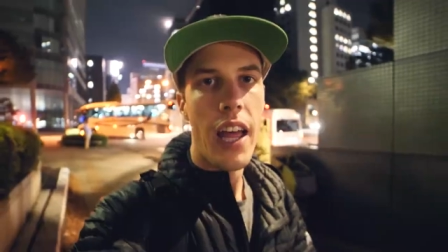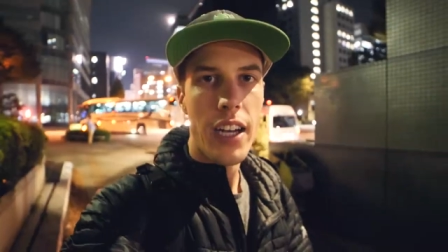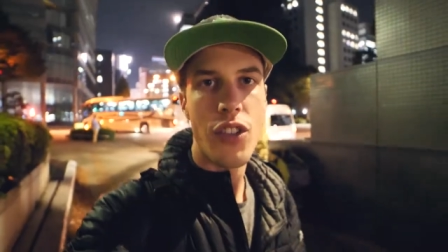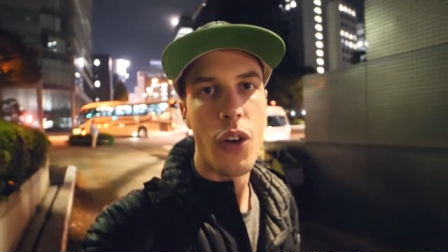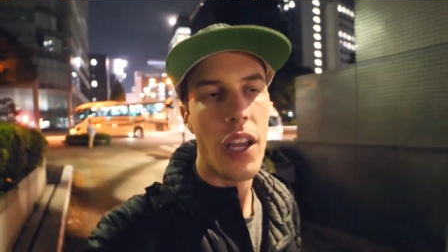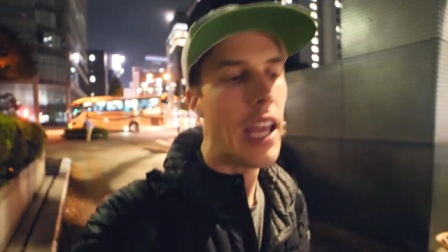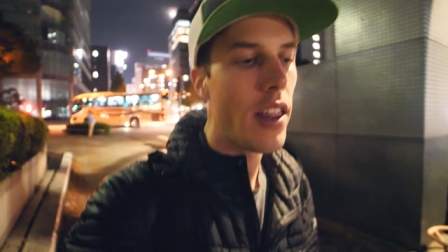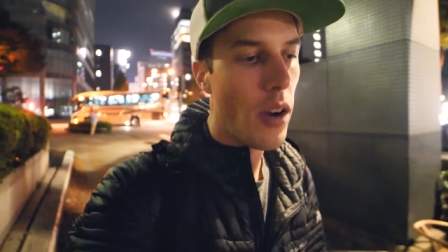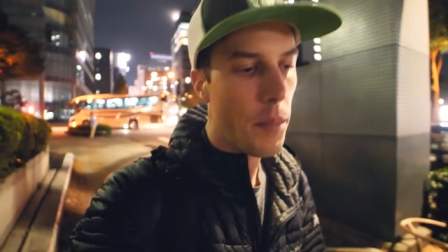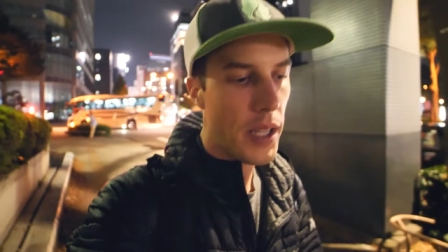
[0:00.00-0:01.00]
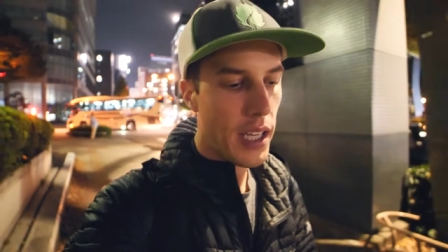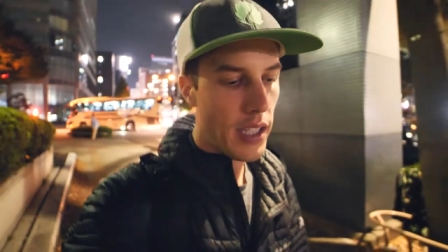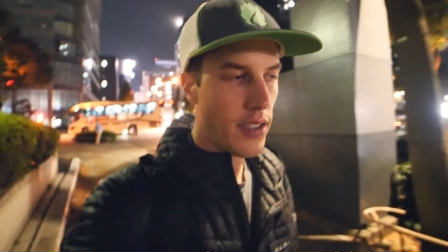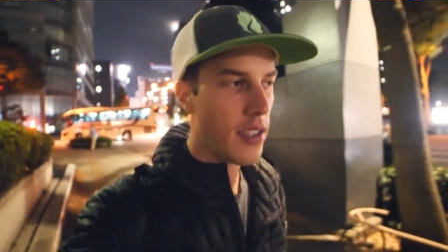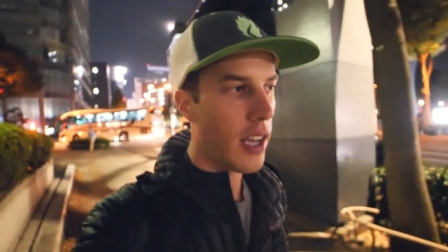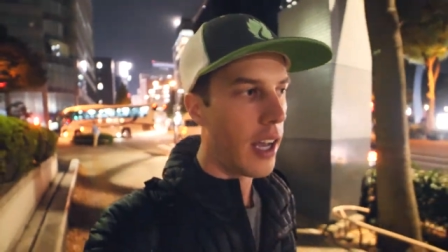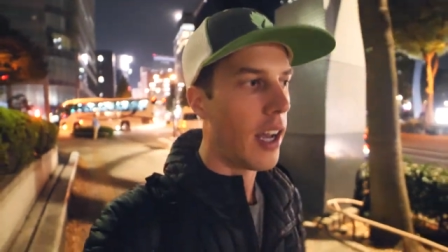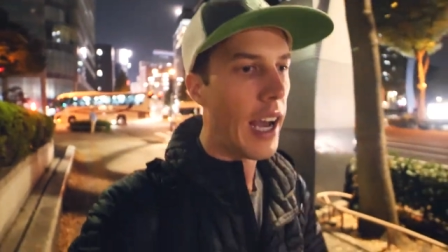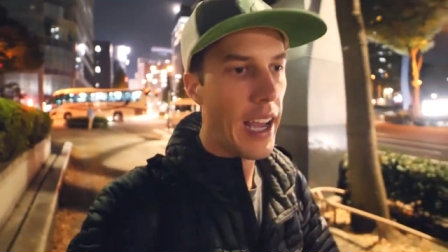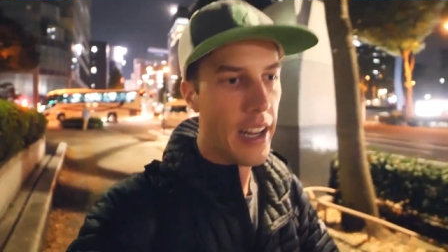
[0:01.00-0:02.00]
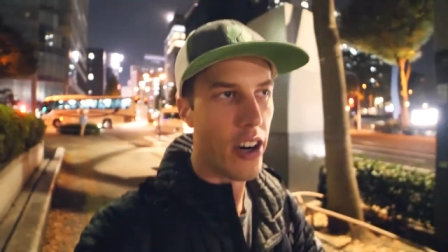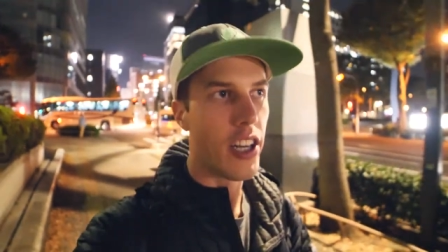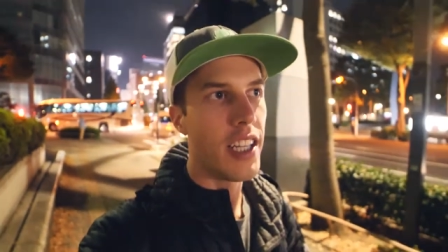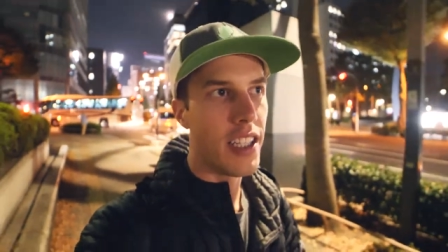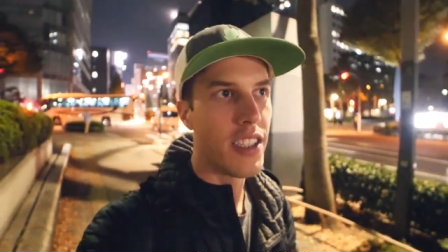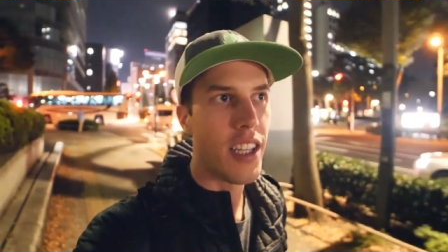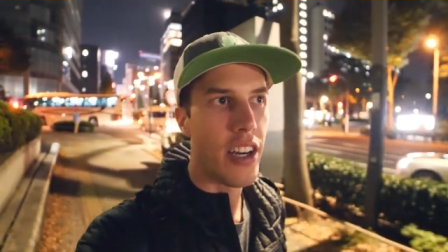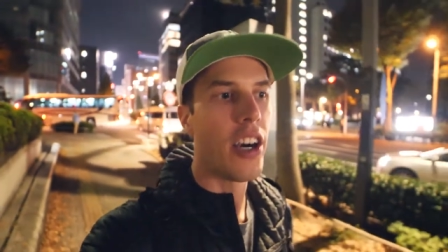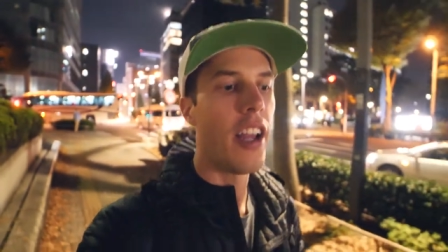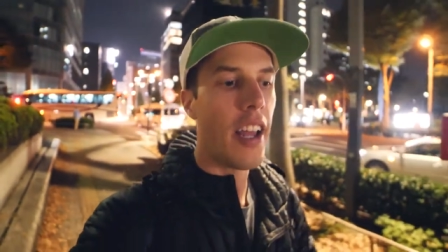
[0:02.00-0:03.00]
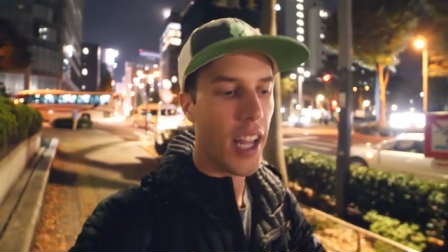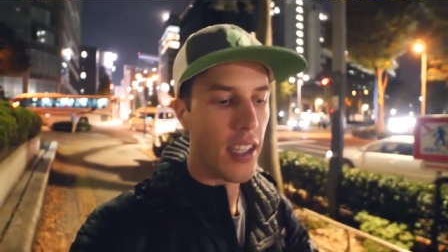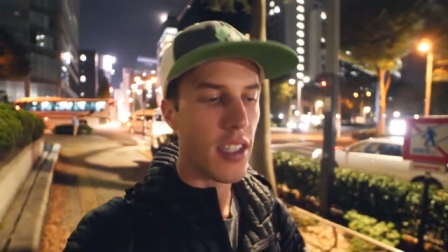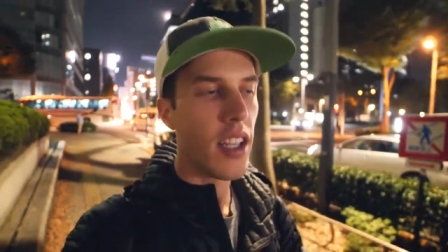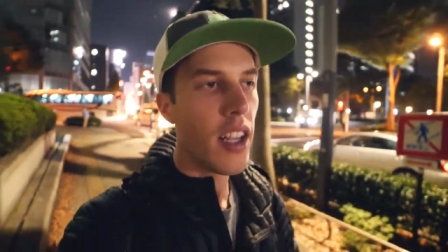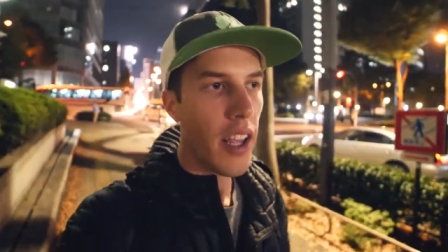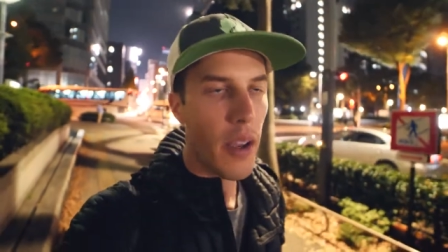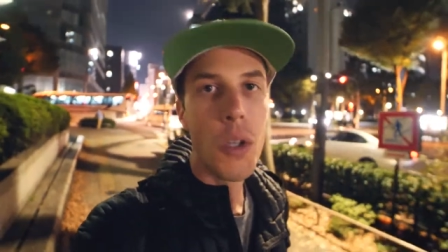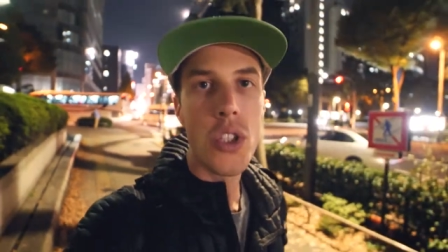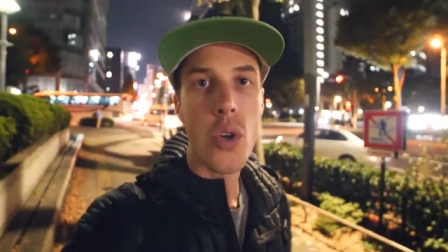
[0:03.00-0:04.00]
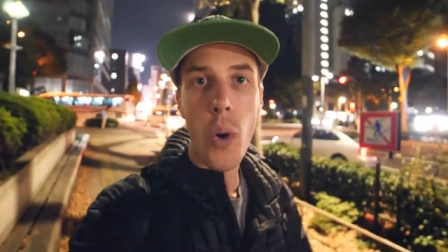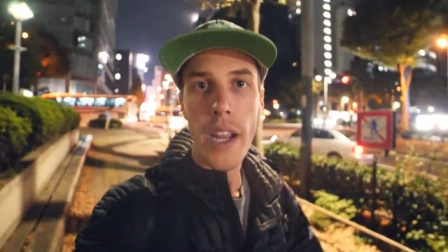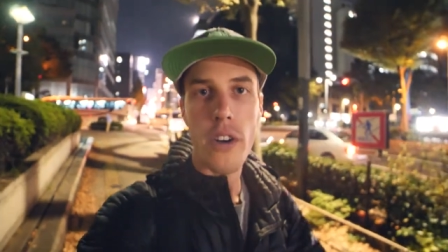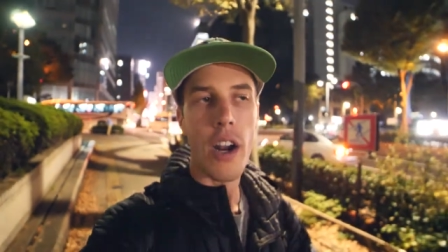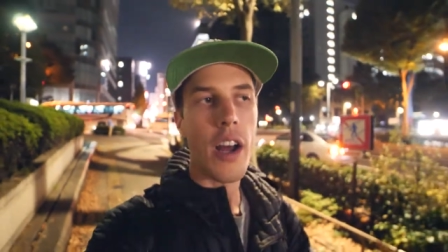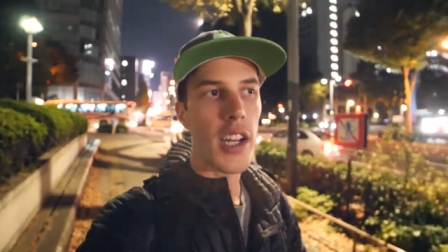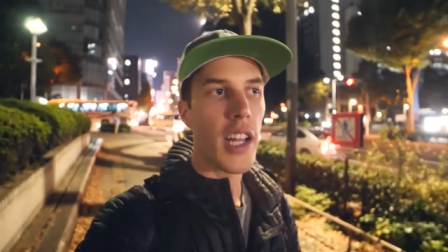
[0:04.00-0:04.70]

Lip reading: That is okay though, because I had already eaten dinner and it was quite crowded